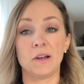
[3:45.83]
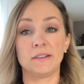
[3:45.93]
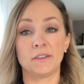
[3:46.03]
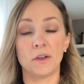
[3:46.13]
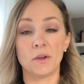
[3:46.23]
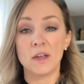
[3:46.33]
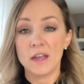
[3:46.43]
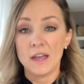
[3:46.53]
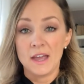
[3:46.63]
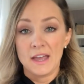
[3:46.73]
So
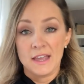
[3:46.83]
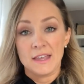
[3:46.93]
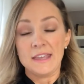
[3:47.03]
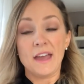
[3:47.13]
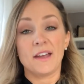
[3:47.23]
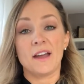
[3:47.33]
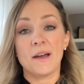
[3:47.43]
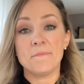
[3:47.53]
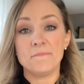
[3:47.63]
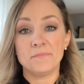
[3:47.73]

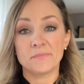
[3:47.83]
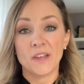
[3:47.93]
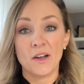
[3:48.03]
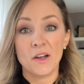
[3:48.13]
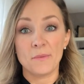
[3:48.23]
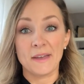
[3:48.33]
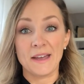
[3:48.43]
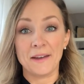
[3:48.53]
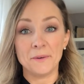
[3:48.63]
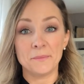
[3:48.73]
I hope that
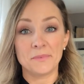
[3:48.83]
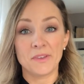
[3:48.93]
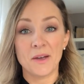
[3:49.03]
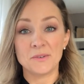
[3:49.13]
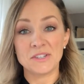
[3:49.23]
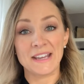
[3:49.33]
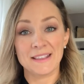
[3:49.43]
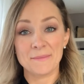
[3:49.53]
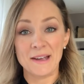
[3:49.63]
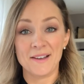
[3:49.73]
helps. Go and check
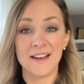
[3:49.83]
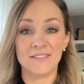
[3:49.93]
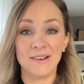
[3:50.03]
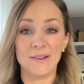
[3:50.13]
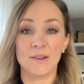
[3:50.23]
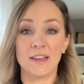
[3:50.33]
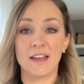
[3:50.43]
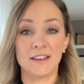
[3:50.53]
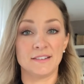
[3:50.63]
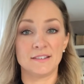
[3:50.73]
them out, have a look,
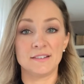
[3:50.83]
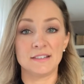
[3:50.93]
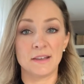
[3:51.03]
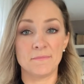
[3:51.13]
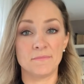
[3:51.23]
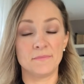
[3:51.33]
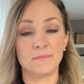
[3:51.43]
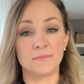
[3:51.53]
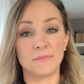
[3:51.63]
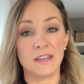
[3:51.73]
and
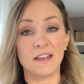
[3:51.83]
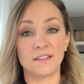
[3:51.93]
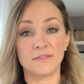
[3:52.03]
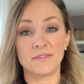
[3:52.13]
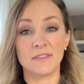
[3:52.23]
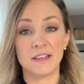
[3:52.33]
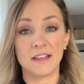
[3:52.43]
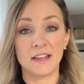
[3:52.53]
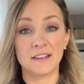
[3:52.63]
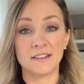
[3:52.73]

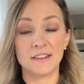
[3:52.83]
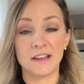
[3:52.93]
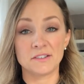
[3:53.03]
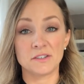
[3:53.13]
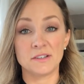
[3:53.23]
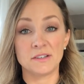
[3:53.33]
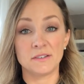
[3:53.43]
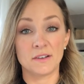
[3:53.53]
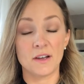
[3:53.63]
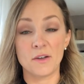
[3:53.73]
and that should
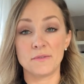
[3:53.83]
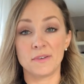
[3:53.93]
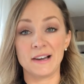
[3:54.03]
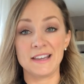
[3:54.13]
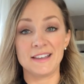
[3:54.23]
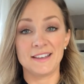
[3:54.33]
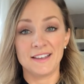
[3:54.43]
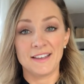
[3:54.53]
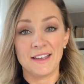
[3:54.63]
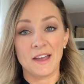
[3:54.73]
hopefully
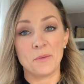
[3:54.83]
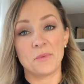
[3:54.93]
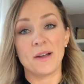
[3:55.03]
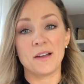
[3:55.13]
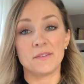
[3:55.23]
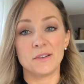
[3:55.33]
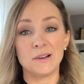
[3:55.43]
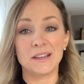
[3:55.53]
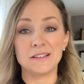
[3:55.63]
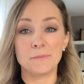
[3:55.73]
help you out if you're
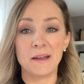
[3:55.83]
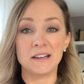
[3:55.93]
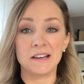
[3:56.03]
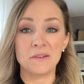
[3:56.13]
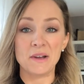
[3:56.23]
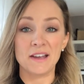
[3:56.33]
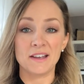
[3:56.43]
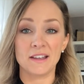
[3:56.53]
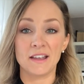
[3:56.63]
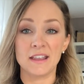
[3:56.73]
looking to paint
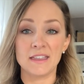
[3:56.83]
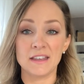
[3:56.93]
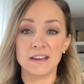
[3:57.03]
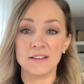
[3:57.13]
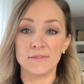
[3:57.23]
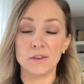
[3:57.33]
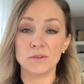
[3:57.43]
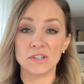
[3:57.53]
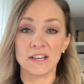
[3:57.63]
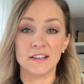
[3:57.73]
anywhere in the near
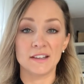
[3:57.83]
future.